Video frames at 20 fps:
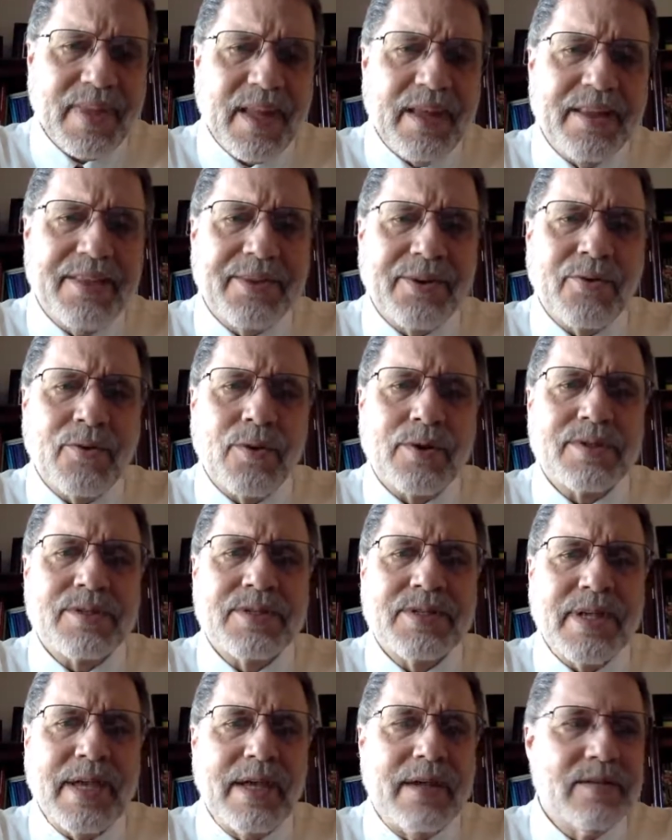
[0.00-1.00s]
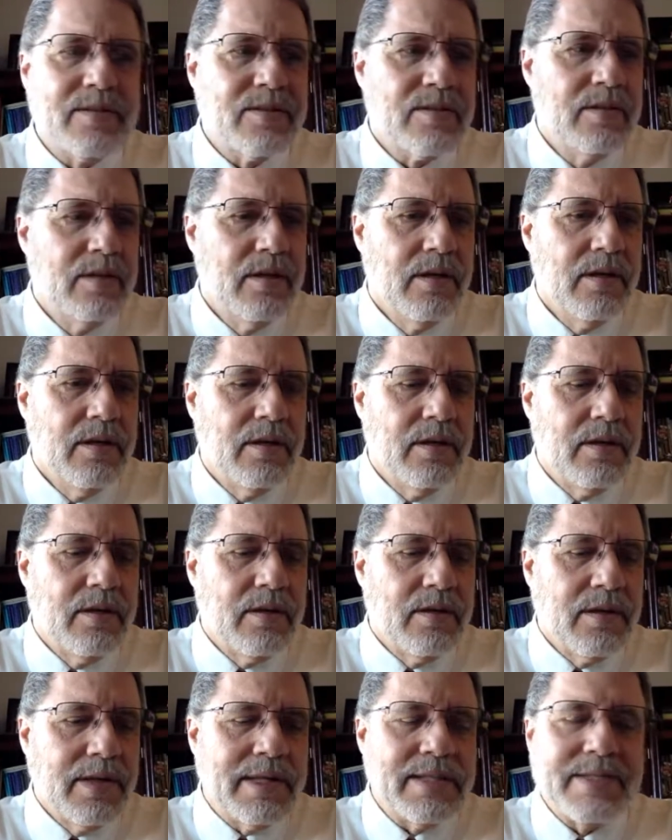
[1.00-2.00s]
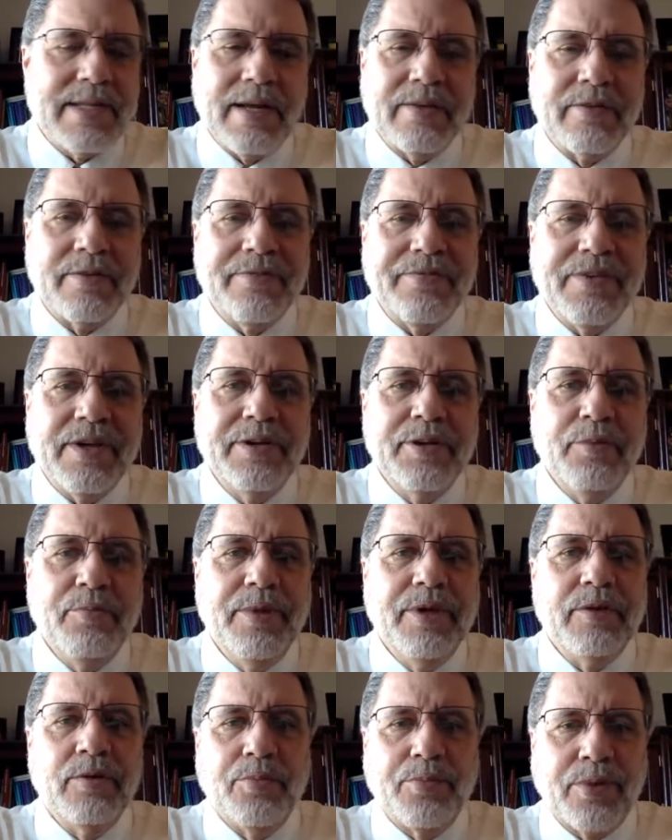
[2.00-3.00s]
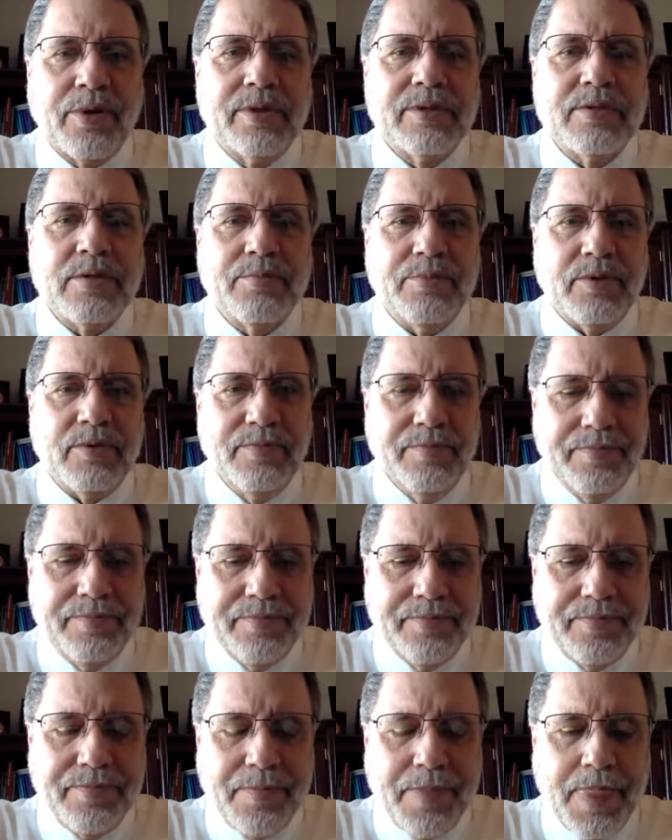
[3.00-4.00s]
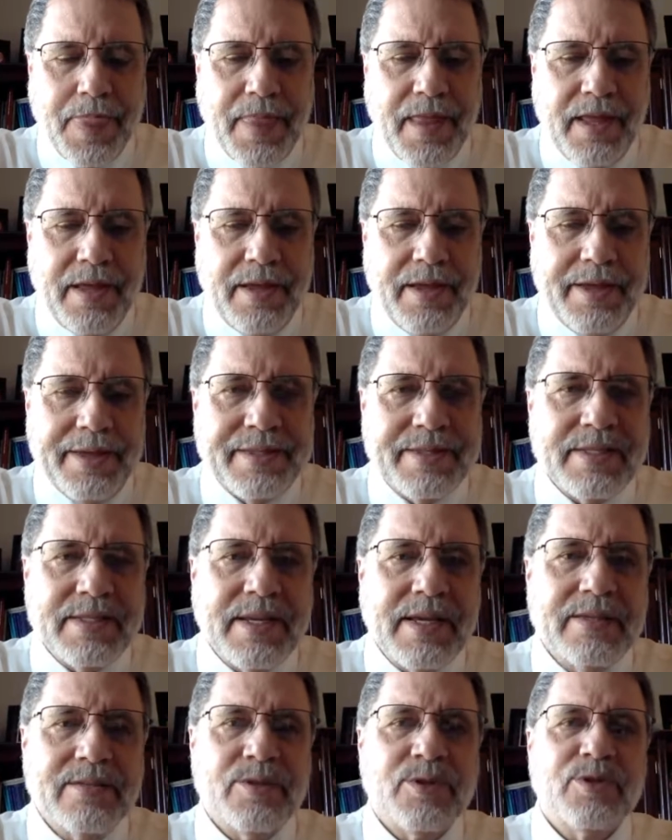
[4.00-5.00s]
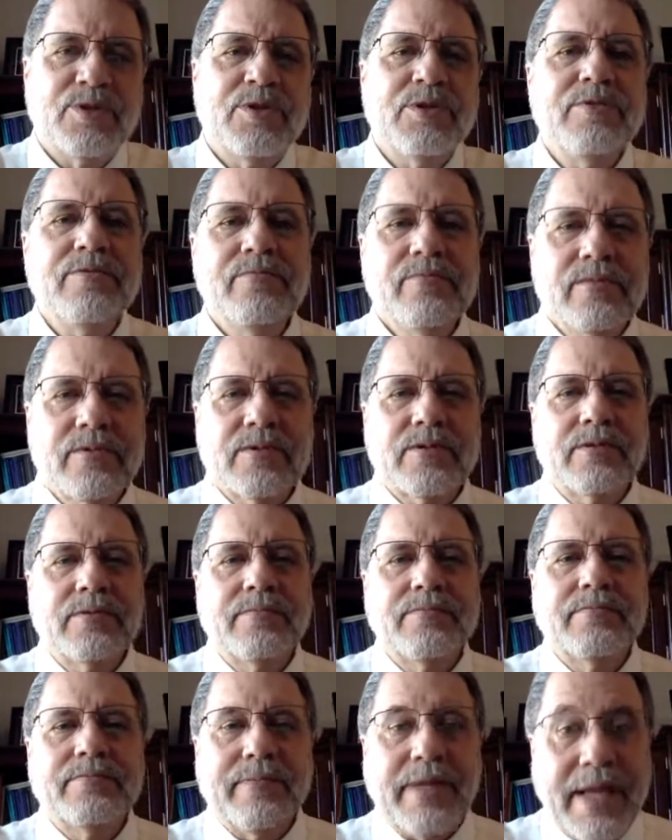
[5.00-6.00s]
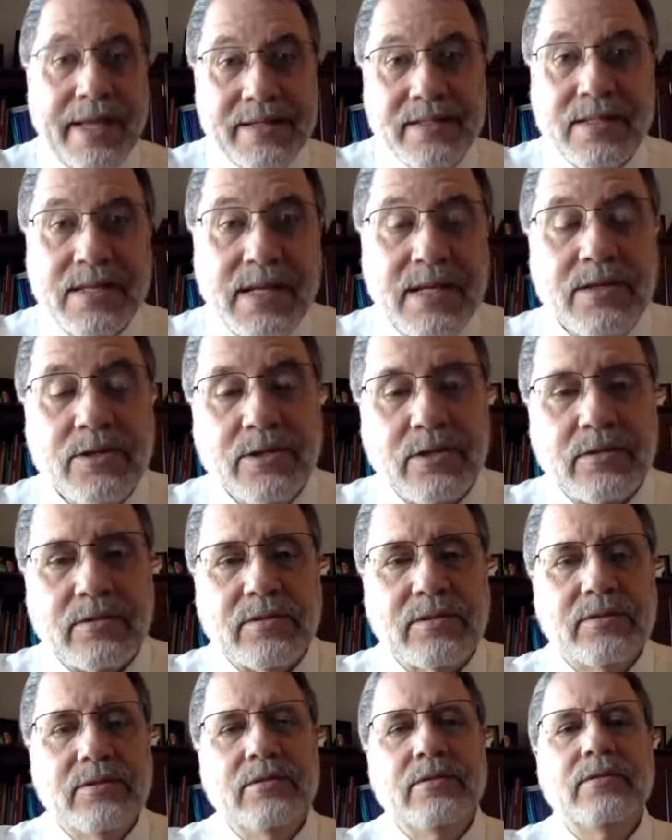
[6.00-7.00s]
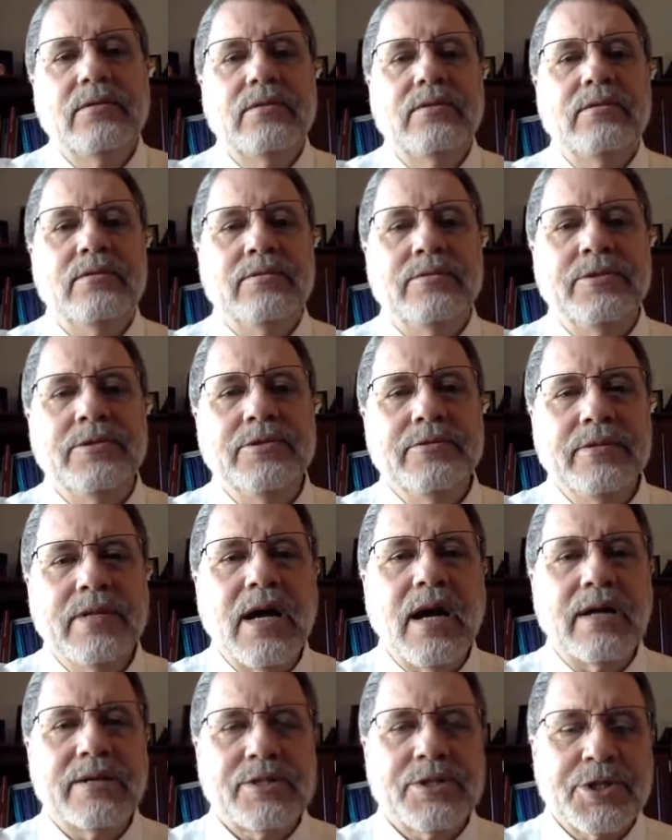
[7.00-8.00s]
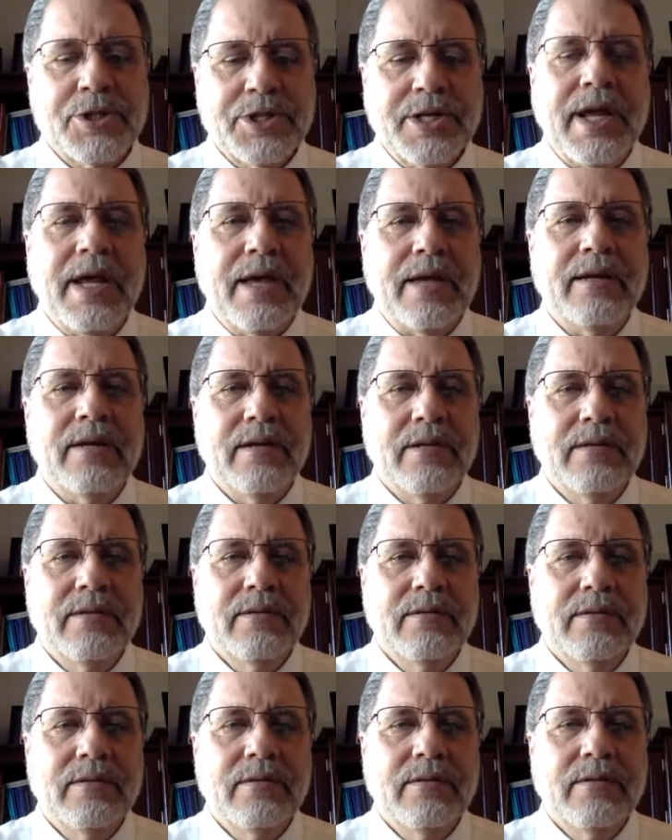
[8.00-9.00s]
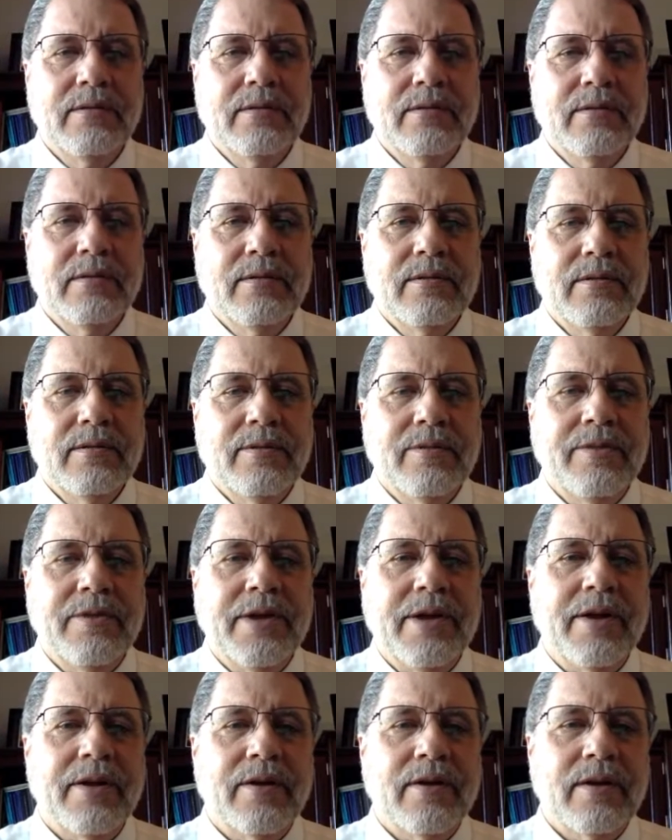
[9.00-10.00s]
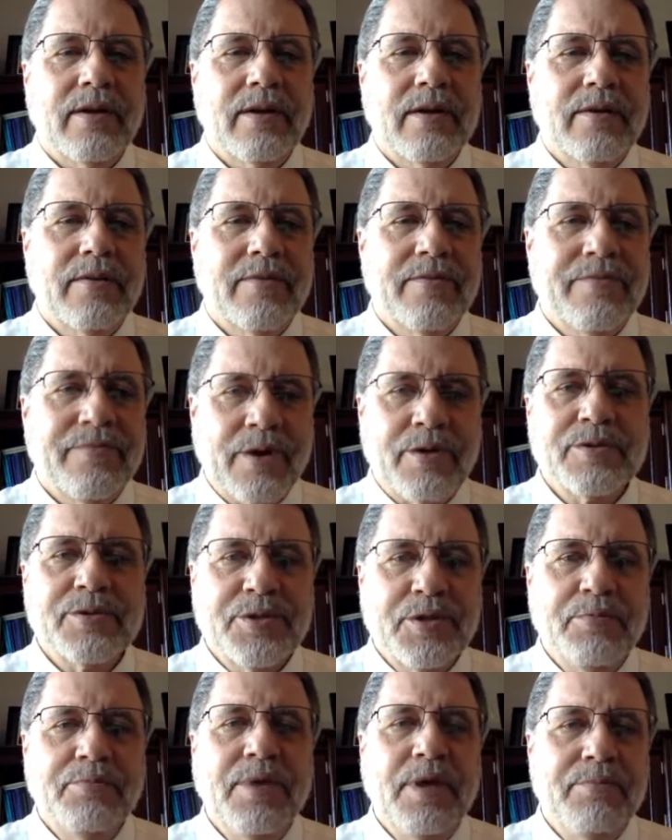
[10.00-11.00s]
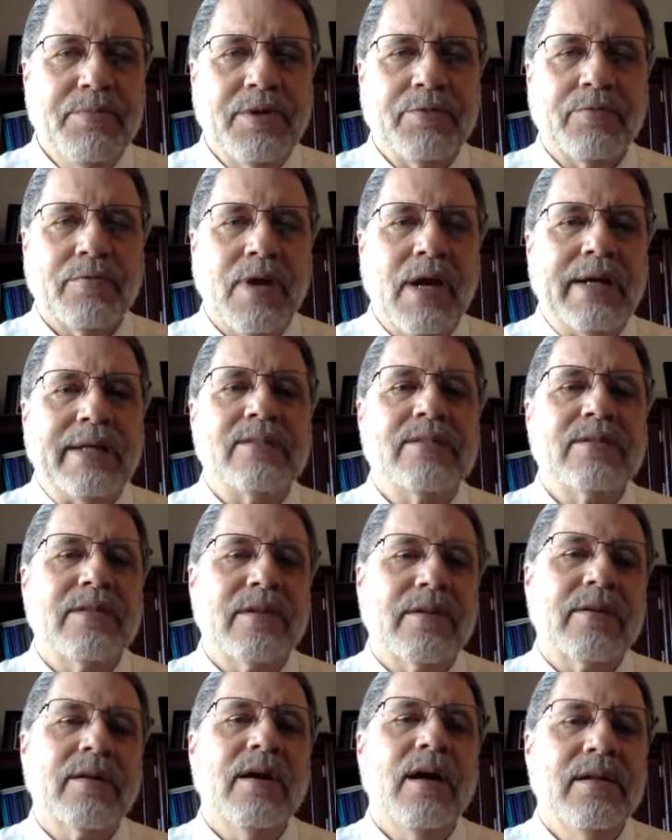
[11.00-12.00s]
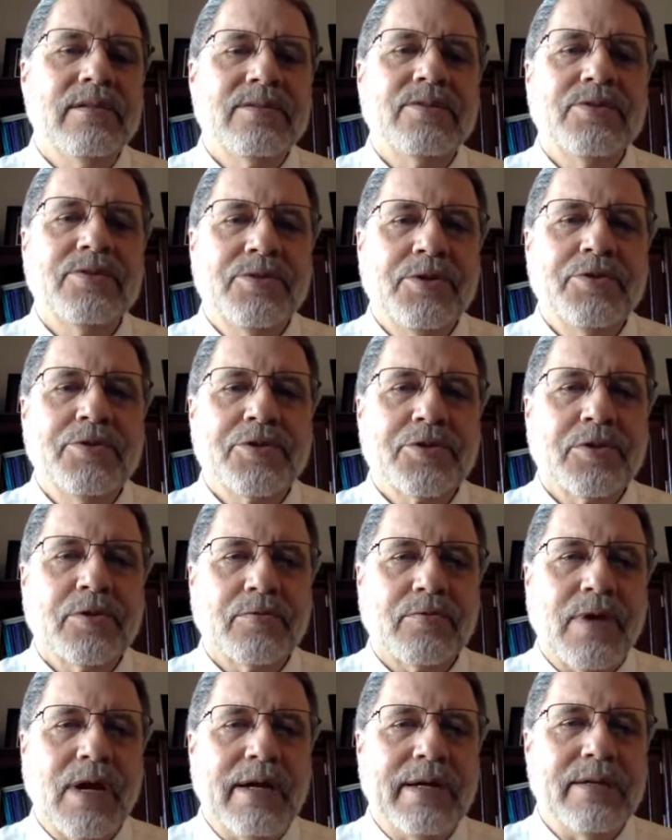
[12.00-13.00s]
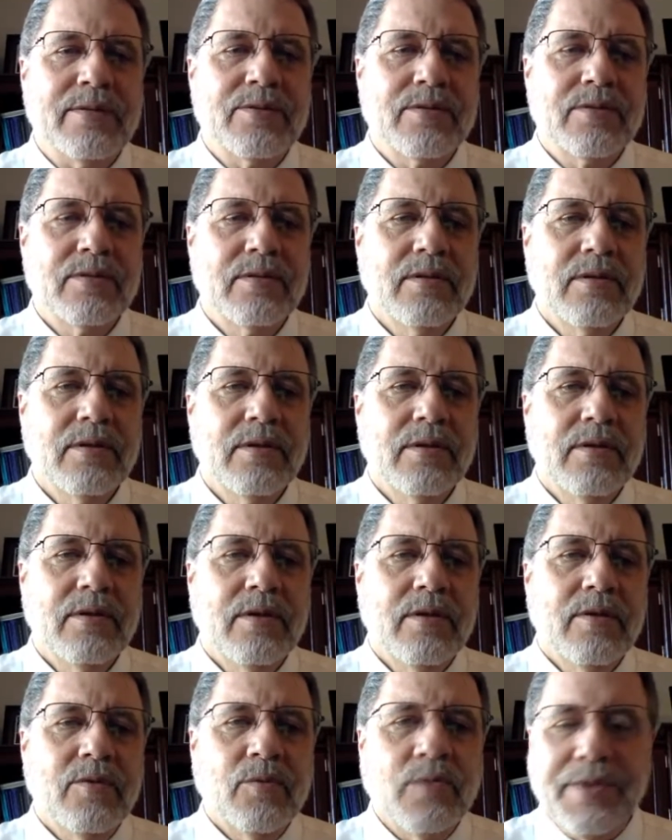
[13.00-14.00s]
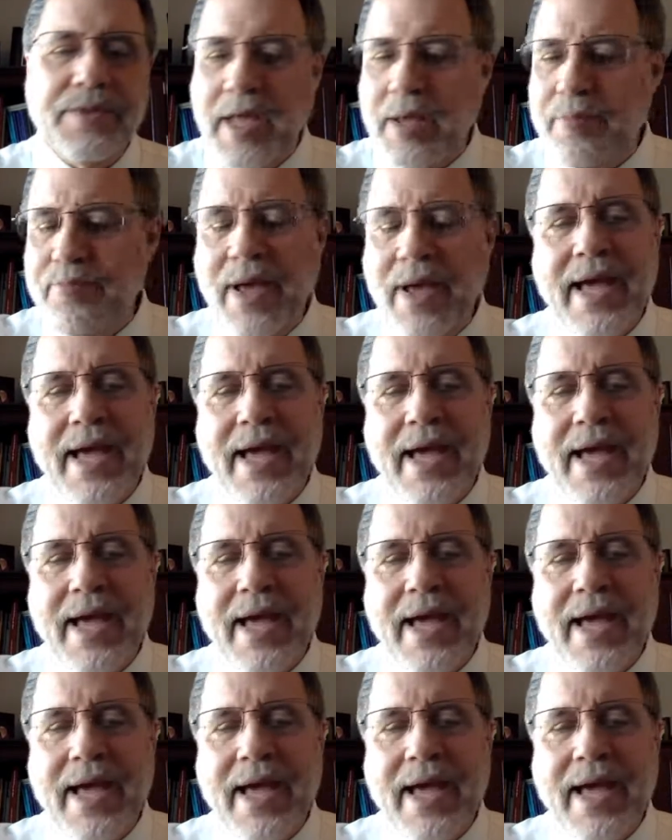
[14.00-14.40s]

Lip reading: And the court lays down a fundamental principle. It says students and teachers do not shed their First Amendment rights, their constitutional rights, when they